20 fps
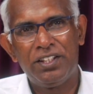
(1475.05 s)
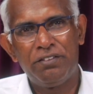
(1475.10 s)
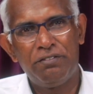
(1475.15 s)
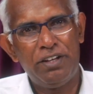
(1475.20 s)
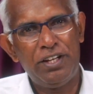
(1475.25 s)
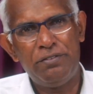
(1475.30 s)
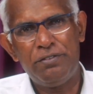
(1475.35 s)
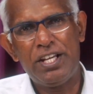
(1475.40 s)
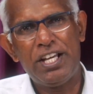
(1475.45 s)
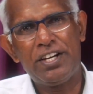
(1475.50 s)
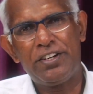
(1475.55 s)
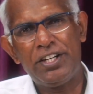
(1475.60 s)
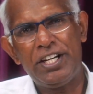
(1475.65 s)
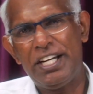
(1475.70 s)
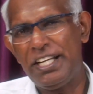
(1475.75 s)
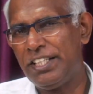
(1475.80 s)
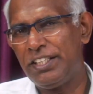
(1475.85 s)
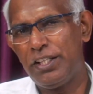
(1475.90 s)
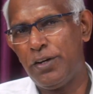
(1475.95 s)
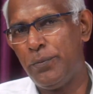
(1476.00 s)
When we are
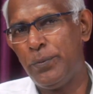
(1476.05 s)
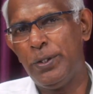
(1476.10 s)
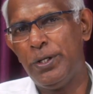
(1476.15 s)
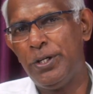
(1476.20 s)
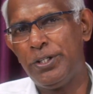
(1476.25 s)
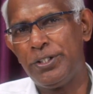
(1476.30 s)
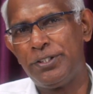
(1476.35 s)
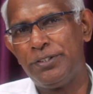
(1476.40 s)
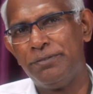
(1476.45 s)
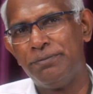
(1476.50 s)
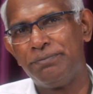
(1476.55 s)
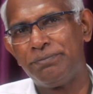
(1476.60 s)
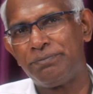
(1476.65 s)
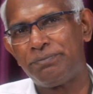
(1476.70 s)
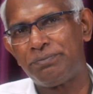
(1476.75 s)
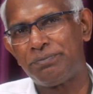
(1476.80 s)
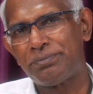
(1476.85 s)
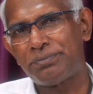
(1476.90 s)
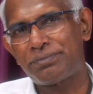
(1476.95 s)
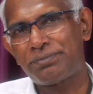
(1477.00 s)
reading the Word,
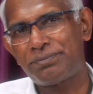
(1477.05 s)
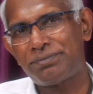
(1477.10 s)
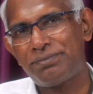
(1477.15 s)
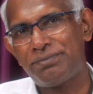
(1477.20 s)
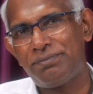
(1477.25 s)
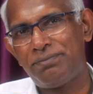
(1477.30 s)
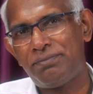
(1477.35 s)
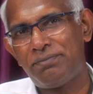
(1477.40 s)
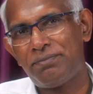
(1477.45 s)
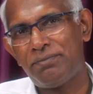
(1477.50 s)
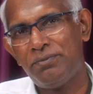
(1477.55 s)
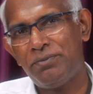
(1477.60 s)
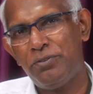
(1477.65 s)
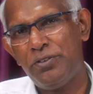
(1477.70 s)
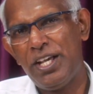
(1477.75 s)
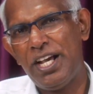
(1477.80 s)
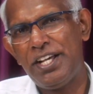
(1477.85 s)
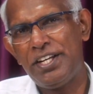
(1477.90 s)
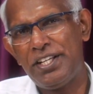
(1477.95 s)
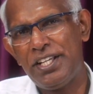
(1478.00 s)

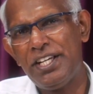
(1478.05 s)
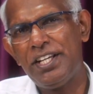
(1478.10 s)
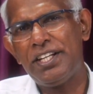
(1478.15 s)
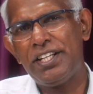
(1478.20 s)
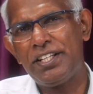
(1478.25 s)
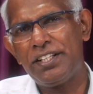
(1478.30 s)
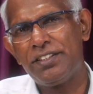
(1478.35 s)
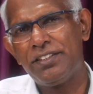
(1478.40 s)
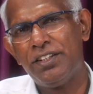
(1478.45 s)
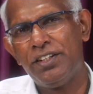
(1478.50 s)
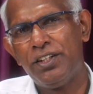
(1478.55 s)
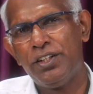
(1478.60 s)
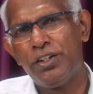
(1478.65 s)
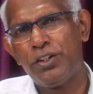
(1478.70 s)
we are hearing